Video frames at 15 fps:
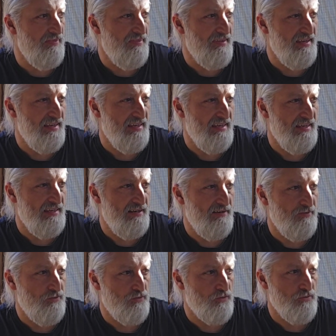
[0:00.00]
then
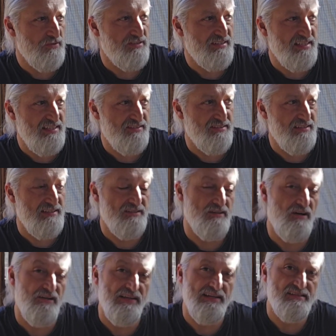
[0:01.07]
through the seasons
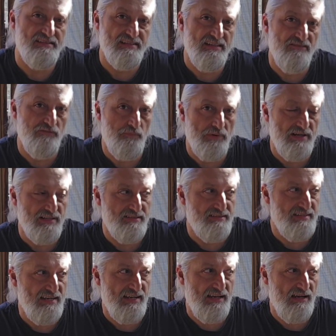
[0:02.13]
all that stuff breaks
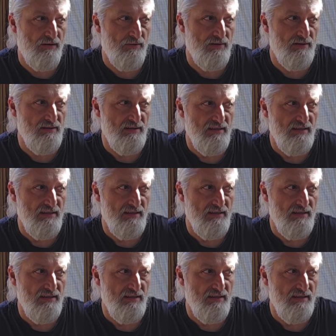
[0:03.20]
down,